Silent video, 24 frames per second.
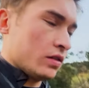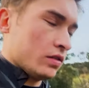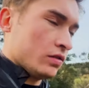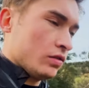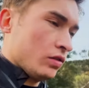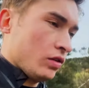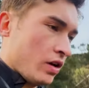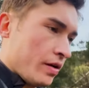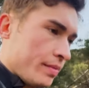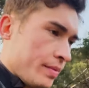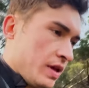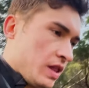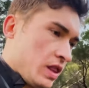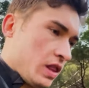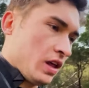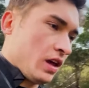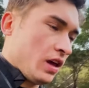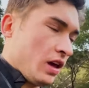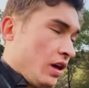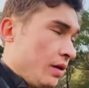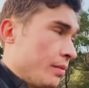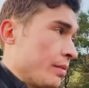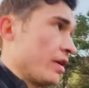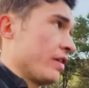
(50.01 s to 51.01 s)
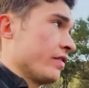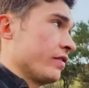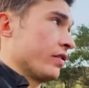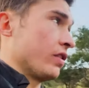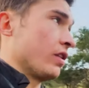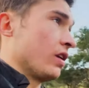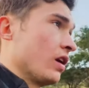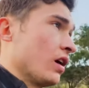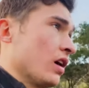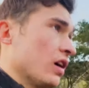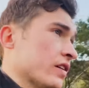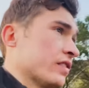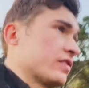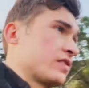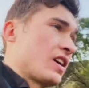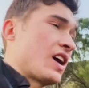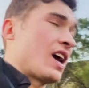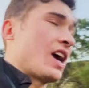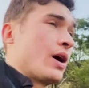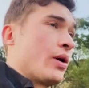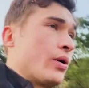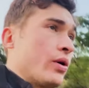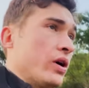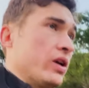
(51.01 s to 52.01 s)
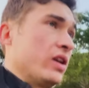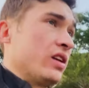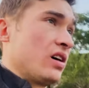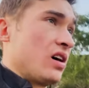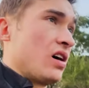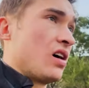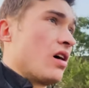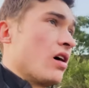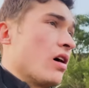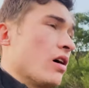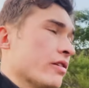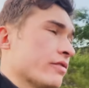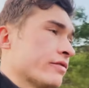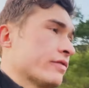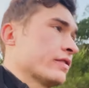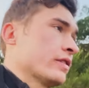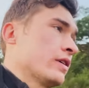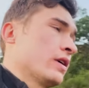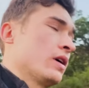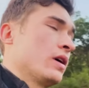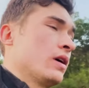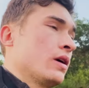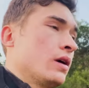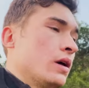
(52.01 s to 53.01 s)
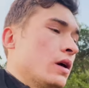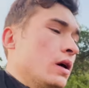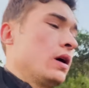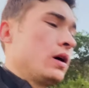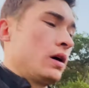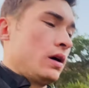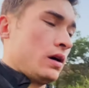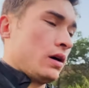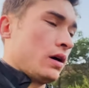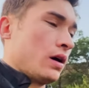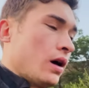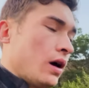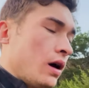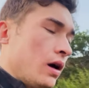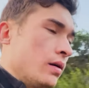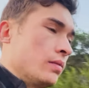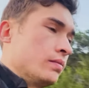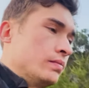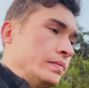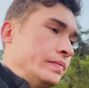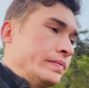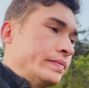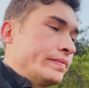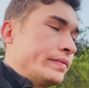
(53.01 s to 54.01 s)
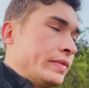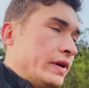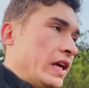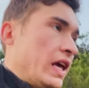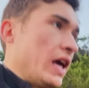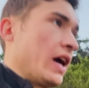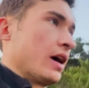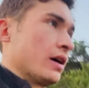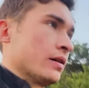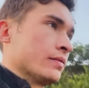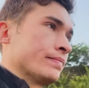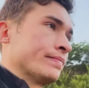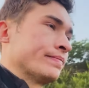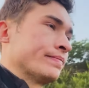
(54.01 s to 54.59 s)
that's all I've been thinking about for the last hour and a half. But yeah,